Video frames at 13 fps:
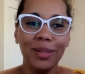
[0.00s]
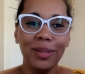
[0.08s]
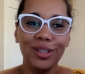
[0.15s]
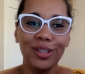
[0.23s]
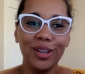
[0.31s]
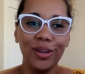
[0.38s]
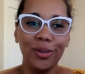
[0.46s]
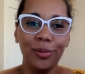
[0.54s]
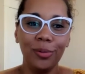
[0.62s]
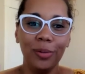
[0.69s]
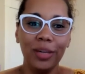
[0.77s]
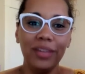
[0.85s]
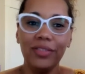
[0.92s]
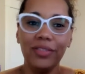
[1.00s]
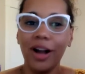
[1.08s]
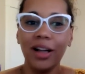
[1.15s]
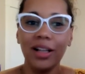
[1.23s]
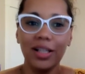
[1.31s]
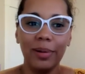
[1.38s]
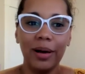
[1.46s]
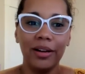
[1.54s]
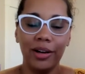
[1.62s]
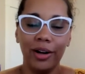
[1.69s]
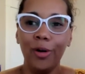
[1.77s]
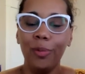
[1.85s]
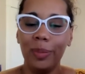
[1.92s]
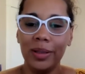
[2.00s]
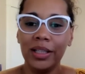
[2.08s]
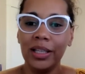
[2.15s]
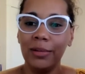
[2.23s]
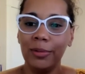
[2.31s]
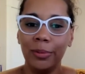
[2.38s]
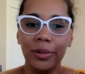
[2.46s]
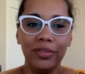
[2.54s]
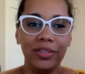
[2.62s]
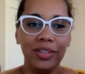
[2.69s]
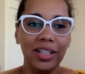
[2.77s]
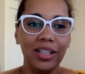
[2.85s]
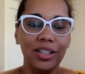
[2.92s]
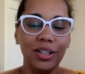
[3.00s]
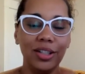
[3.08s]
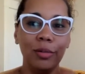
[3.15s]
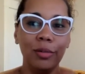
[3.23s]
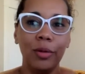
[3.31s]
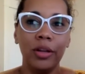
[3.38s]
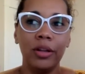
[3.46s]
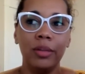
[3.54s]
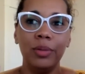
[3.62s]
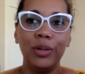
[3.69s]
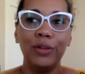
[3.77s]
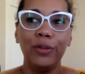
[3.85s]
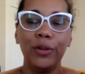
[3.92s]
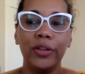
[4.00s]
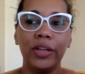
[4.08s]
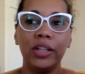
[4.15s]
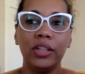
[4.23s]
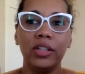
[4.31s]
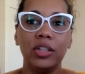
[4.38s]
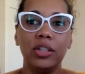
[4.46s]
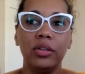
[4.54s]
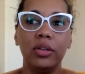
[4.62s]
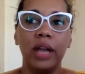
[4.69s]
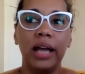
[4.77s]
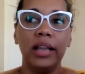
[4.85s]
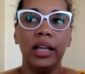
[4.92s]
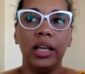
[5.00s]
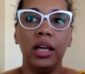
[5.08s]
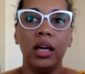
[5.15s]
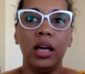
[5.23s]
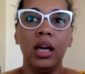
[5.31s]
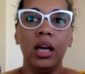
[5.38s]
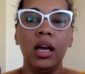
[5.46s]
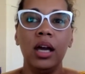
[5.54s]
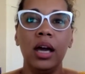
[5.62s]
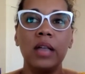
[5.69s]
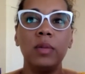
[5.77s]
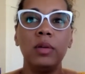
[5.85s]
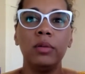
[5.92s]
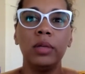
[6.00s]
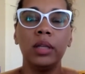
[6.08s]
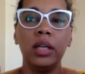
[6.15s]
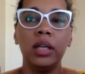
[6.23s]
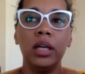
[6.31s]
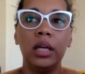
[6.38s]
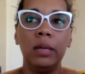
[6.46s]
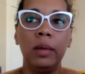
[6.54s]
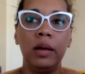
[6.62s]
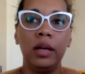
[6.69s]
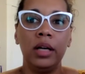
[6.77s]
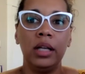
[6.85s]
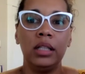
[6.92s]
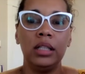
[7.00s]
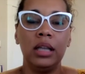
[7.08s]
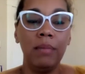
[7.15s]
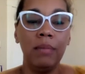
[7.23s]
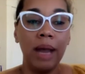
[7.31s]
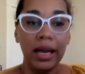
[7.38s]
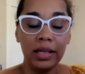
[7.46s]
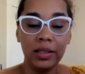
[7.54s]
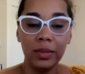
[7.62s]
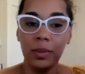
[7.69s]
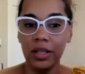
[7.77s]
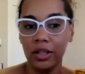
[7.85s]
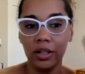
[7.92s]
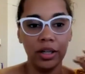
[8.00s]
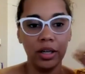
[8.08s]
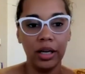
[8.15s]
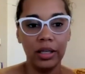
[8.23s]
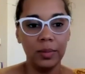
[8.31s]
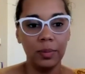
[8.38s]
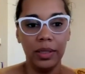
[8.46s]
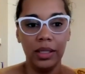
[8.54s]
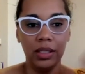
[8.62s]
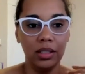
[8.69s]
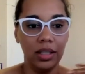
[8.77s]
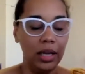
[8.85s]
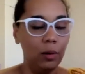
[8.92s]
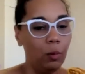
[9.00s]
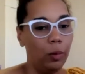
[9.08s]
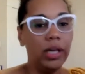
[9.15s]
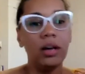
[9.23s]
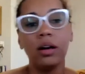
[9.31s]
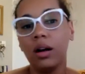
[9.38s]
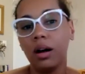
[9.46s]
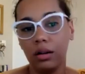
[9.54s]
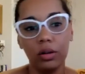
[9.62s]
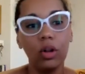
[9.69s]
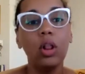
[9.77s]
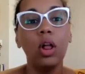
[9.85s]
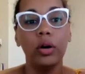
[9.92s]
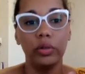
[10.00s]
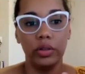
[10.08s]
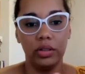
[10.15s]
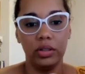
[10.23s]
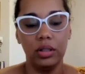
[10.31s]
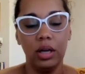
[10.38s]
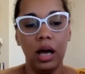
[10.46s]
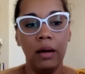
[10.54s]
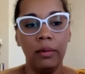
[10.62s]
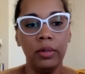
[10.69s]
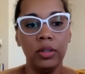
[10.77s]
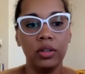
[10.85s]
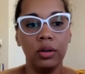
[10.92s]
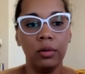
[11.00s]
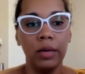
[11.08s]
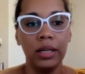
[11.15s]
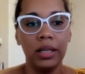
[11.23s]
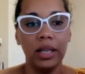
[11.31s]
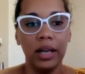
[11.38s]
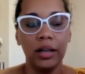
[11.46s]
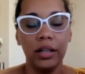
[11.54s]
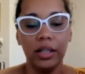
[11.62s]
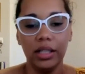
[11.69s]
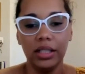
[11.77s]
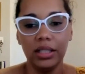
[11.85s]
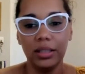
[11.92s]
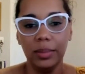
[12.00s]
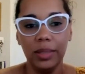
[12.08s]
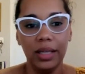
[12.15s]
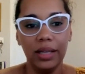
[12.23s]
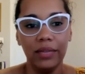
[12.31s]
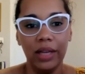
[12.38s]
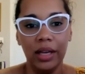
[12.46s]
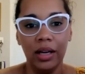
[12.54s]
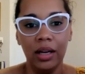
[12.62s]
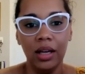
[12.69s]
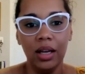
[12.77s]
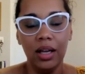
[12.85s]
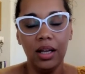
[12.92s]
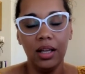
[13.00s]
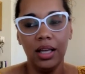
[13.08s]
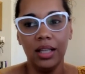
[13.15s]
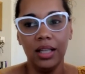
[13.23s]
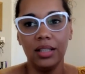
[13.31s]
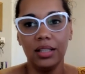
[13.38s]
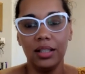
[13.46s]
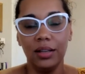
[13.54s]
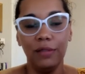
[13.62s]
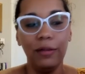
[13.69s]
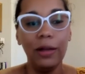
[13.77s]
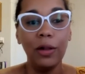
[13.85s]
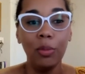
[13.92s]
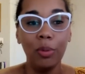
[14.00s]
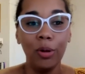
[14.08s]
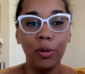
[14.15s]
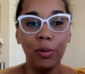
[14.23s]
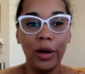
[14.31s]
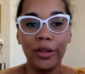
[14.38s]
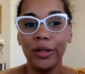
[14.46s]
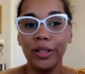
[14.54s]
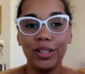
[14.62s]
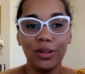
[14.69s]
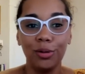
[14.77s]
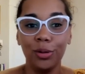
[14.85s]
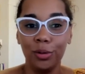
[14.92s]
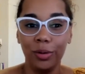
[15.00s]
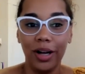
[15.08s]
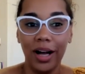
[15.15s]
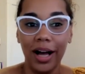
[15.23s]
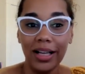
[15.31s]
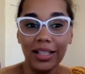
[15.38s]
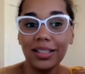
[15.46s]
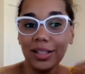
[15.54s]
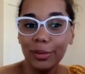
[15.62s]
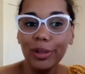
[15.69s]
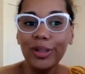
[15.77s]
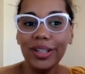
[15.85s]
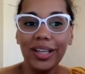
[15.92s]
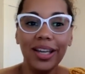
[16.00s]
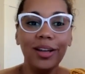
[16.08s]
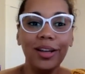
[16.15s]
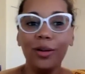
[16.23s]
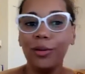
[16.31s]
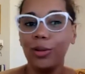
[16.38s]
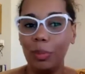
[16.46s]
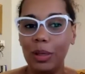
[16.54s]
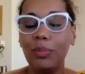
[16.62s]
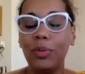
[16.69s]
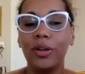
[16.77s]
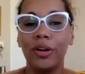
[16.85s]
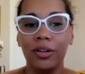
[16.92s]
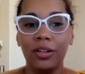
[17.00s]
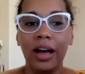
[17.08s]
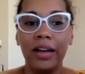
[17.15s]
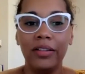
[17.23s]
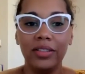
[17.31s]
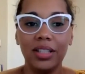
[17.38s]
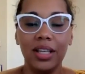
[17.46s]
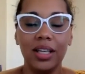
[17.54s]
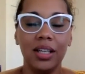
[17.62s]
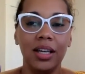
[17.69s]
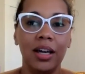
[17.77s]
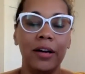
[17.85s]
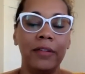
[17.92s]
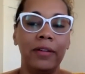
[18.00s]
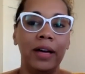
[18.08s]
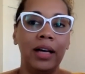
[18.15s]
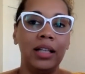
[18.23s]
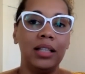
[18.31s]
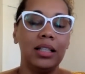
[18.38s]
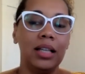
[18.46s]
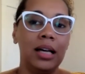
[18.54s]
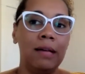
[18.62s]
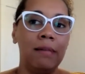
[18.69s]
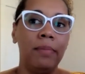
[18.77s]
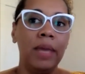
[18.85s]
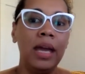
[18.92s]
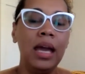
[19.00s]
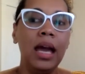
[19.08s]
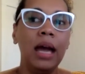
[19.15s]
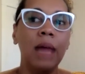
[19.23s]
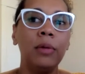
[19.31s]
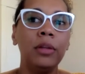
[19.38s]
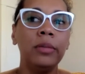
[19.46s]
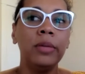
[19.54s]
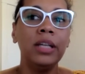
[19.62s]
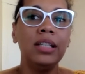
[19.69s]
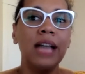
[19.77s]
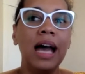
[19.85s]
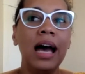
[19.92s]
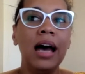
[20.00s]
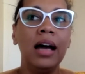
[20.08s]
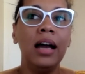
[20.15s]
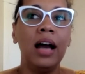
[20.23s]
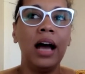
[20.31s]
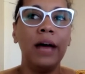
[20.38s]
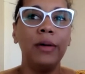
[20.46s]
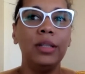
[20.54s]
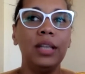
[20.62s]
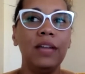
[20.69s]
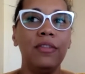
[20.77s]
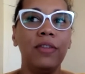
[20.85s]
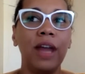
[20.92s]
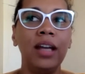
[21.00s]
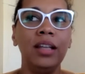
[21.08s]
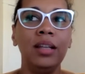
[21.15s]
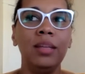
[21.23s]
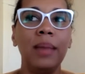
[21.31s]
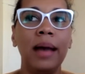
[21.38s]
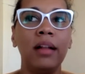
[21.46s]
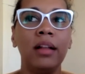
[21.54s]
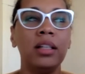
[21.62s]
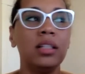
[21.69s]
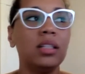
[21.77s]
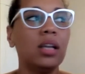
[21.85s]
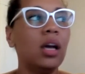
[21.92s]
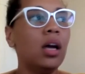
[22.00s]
And so we've talked about it openly when we've needed to. And one of the beautiful things too that I think has been really good about it is that my husband and her husband, like, we are close. And so when care needs to be given, it's available, whether it's through us communicating or the people in our lives taking care of us. And with my dad, I would say finding the balance.